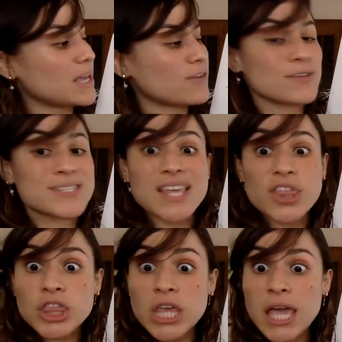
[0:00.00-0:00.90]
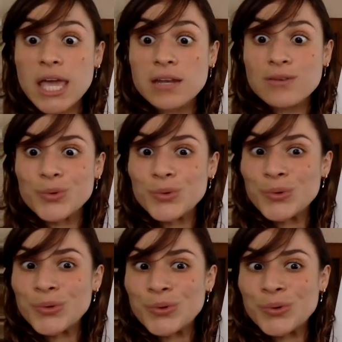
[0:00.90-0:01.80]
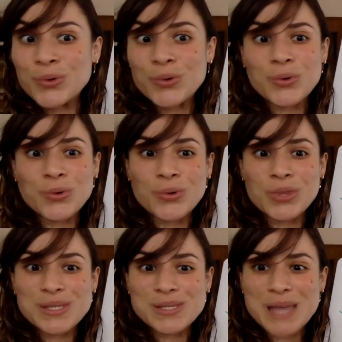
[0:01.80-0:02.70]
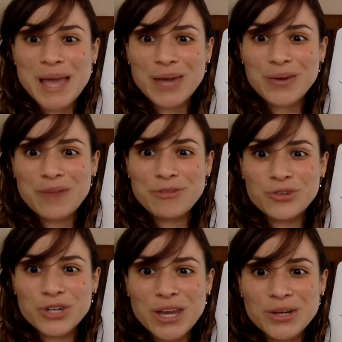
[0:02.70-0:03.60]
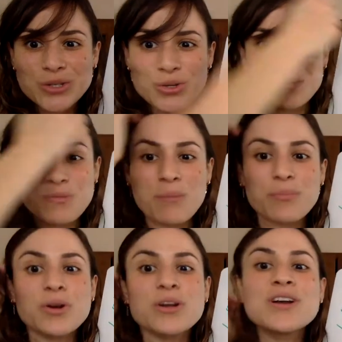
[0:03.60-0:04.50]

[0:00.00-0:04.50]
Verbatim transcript: if it's a thing, ooh, this diagraph over here, do you remember?